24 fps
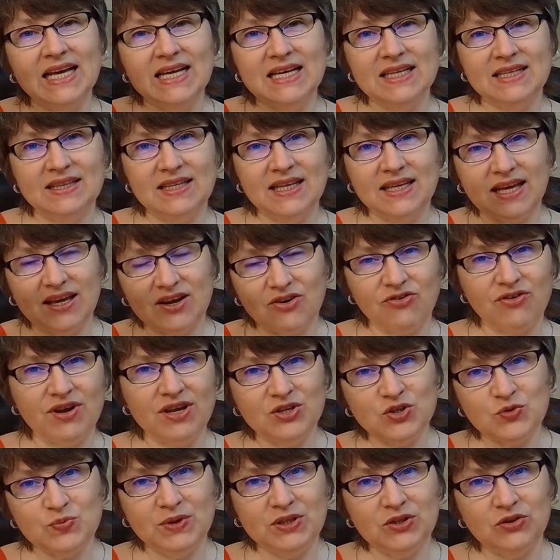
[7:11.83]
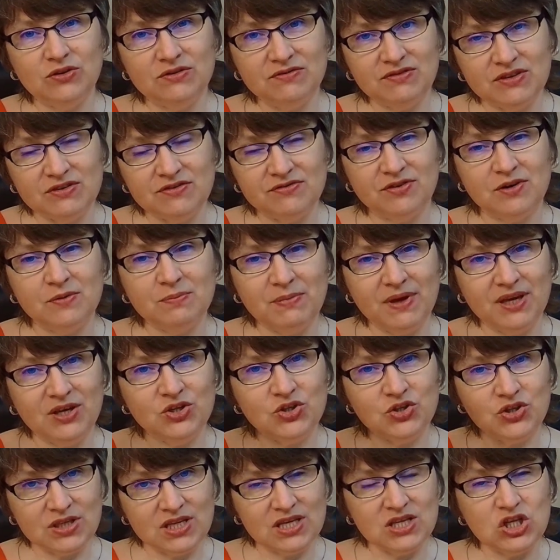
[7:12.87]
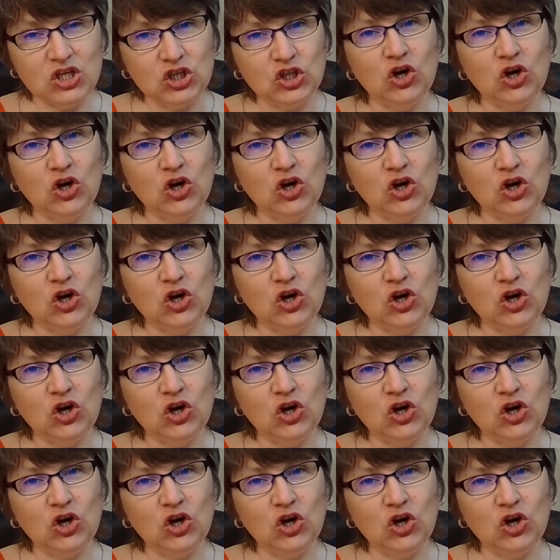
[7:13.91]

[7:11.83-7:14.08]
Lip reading: the arrangement of information and the